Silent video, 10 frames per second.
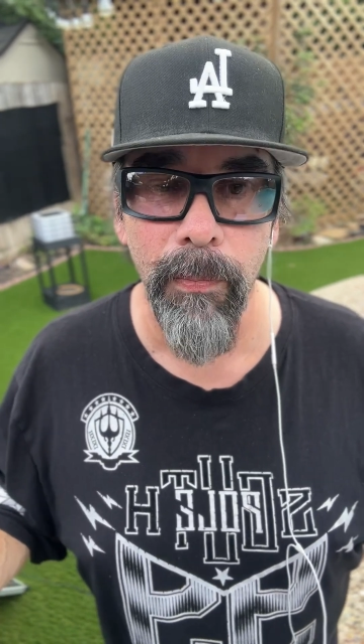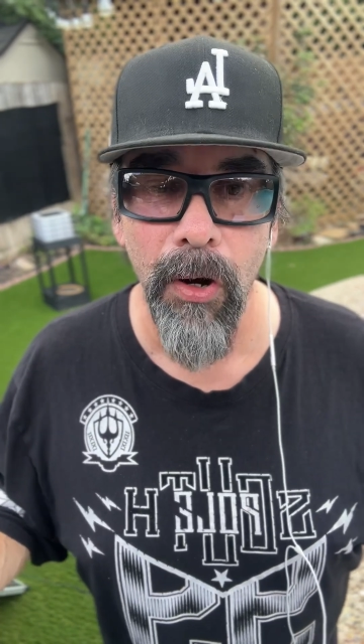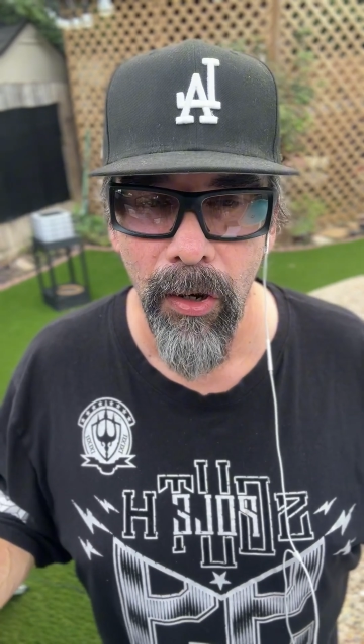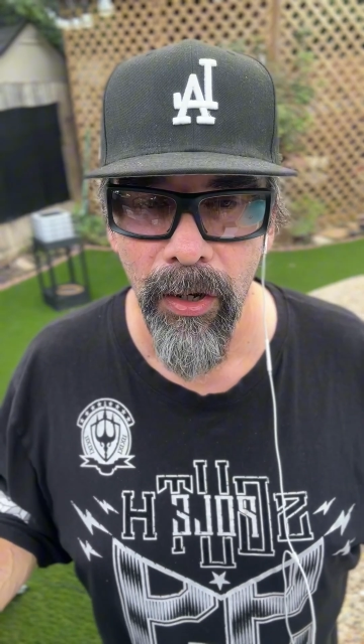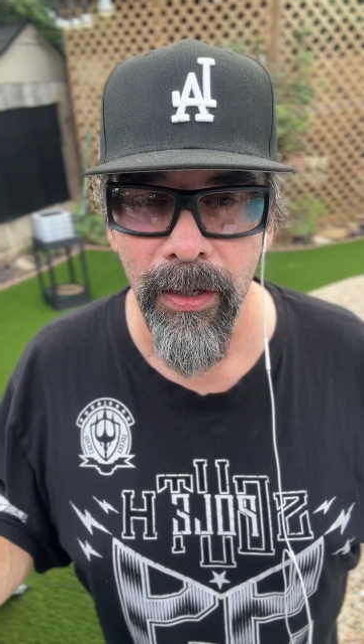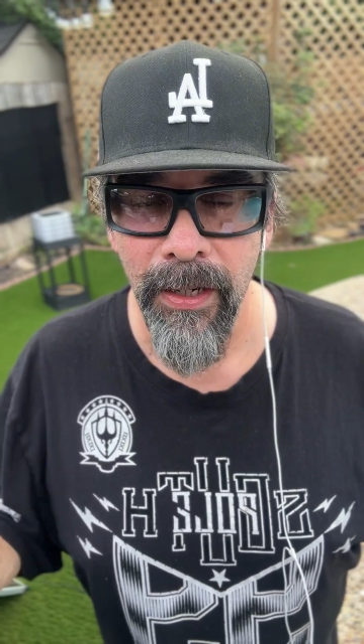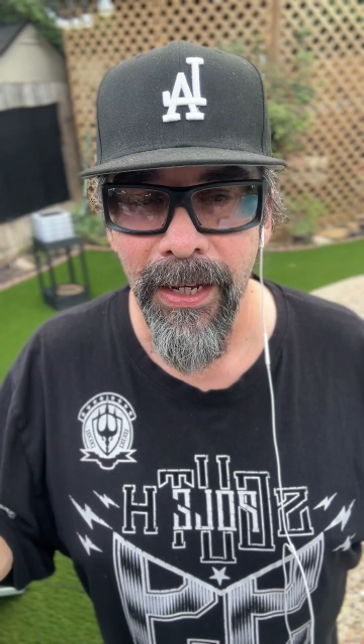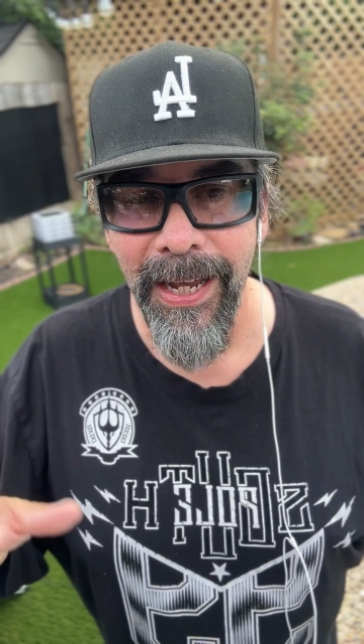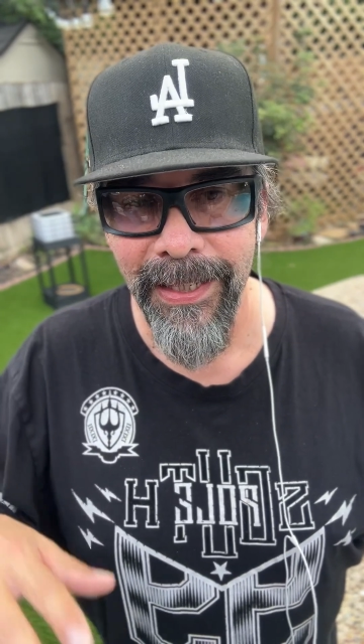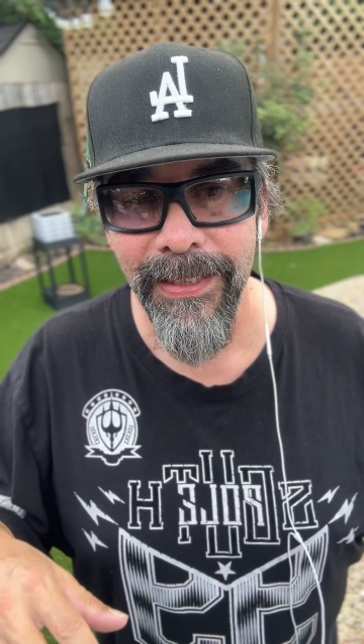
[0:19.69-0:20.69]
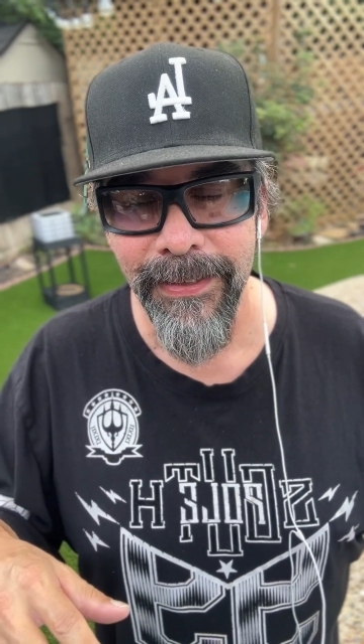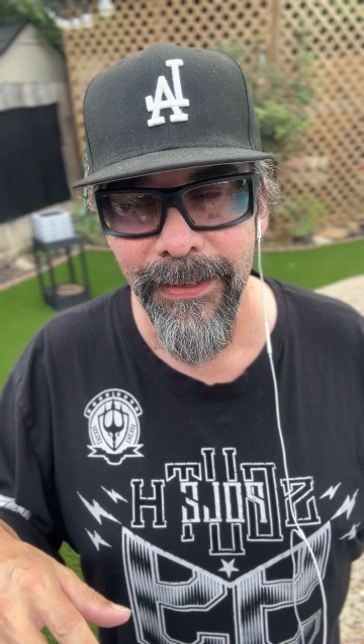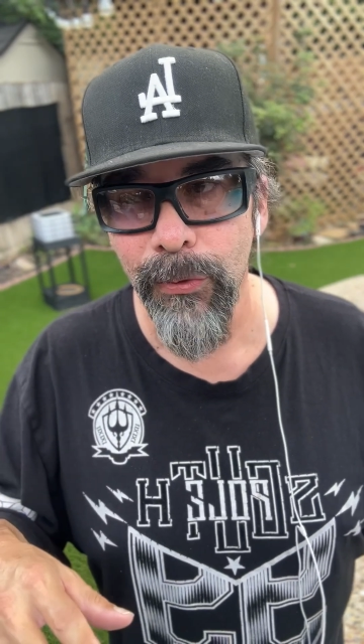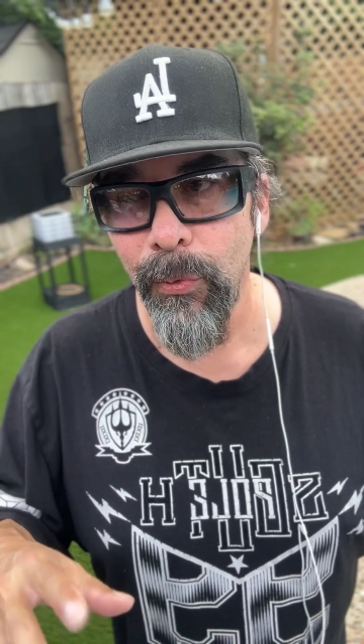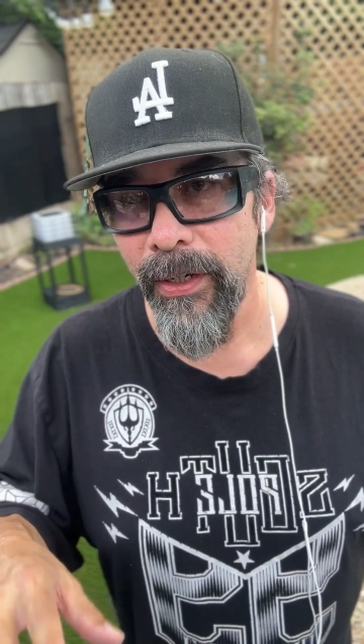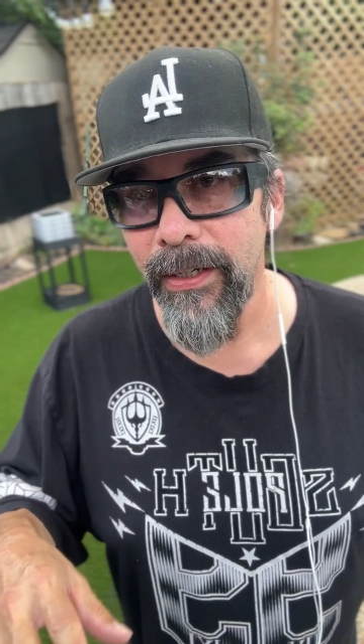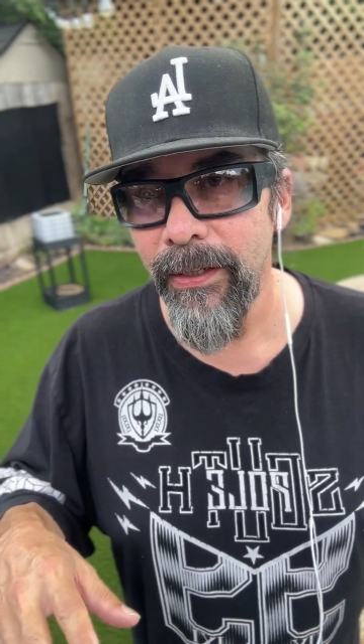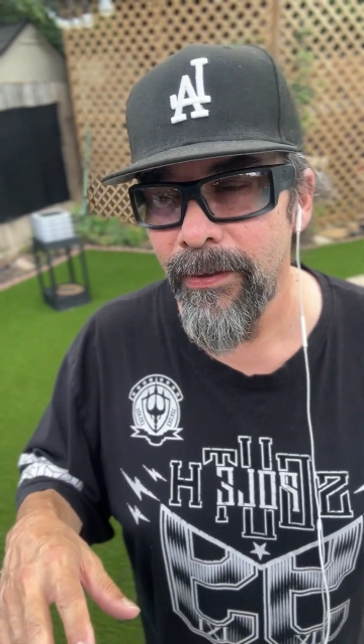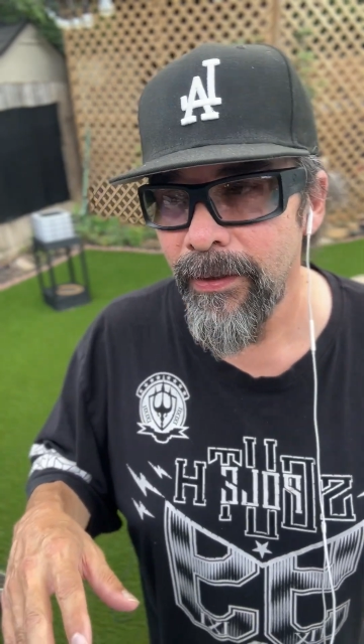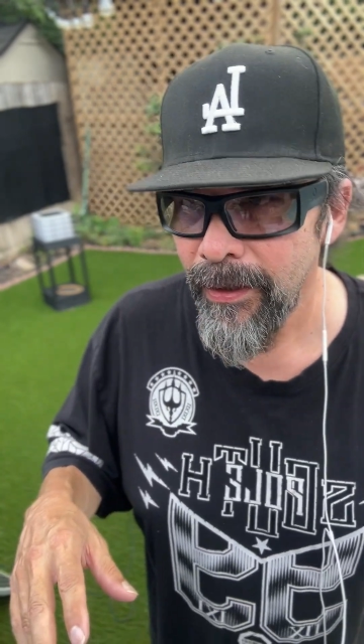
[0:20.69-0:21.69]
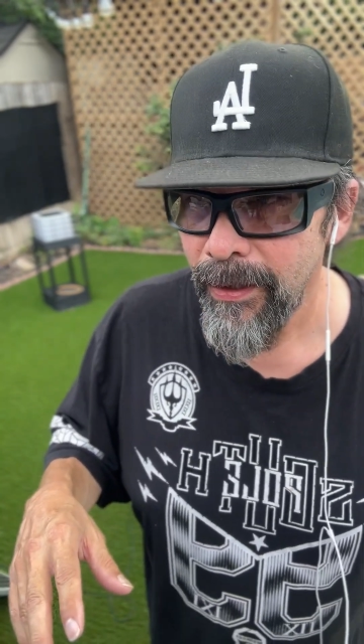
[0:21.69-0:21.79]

bar, and this is where